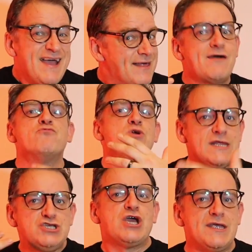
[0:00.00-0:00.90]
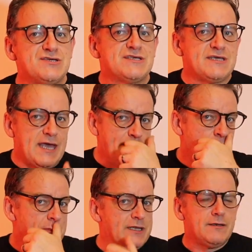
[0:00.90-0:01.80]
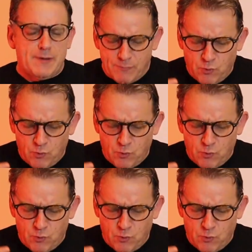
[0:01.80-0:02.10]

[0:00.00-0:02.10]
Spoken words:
and that really changes the game up a little bit.